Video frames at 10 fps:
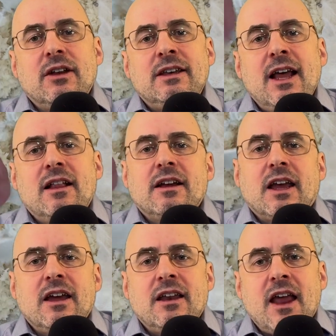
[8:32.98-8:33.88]

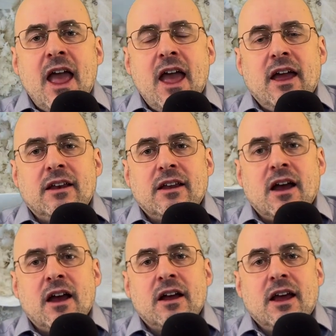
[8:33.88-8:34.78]
delicate
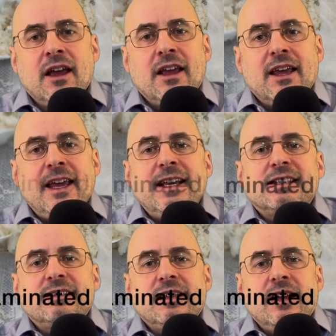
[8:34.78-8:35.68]
and
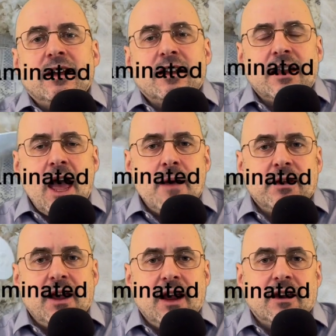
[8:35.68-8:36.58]
easily
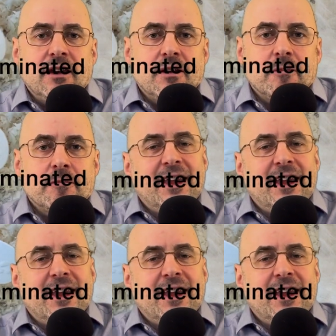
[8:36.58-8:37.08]
contaminated.